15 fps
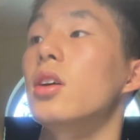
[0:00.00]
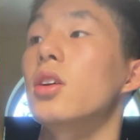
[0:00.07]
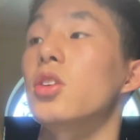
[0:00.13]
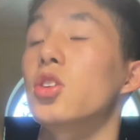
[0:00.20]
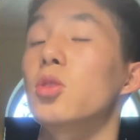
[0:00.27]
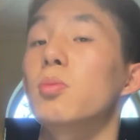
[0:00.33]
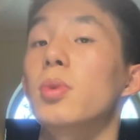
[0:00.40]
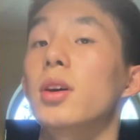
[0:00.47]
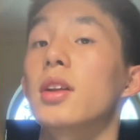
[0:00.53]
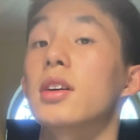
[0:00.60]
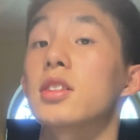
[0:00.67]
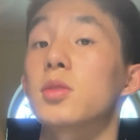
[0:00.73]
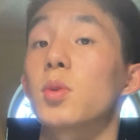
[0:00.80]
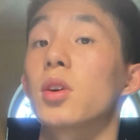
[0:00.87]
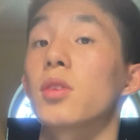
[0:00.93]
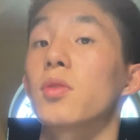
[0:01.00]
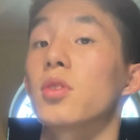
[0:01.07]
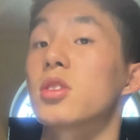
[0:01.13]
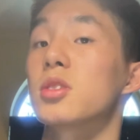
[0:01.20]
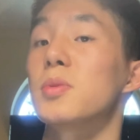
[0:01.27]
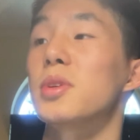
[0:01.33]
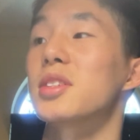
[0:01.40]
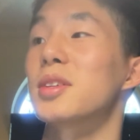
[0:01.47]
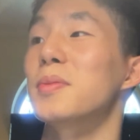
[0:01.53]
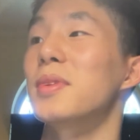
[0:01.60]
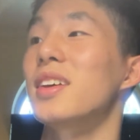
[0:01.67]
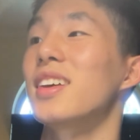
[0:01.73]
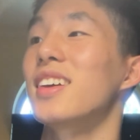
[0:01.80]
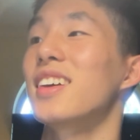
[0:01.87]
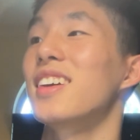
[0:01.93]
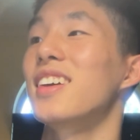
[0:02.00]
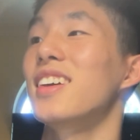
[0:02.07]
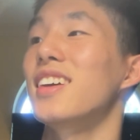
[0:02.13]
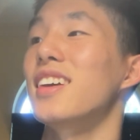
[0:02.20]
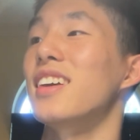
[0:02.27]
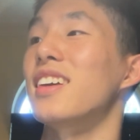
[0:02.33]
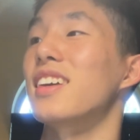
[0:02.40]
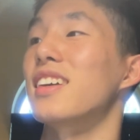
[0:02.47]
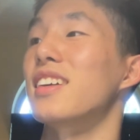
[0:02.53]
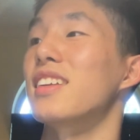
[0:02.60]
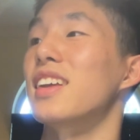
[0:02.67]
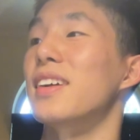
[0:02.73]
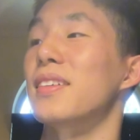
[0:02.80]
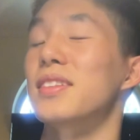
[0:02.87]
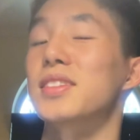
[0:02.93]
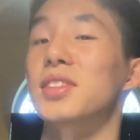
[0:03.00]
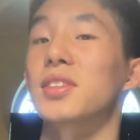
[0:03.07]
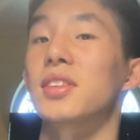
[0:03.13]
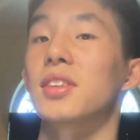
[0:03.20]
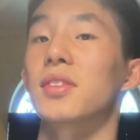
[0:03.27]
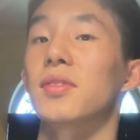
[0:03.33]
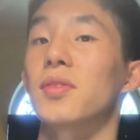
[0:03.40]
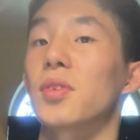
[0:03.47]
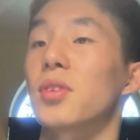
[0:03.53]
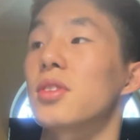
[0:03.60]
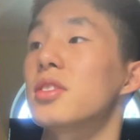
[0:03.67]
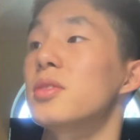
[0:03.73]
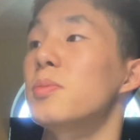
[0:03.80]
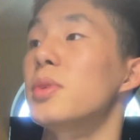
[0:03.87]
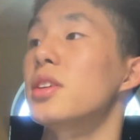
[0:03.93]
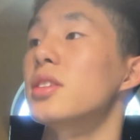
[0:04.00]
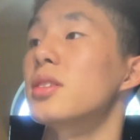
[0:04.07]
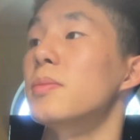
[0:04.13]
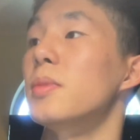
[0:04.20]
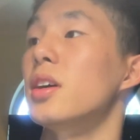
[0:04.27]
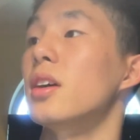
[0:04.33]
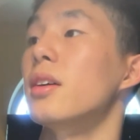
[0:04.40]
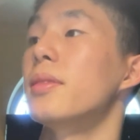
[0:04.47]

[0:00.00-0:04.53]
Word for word: U Pitt as well for its B S M D, and Arizona for its B S M D.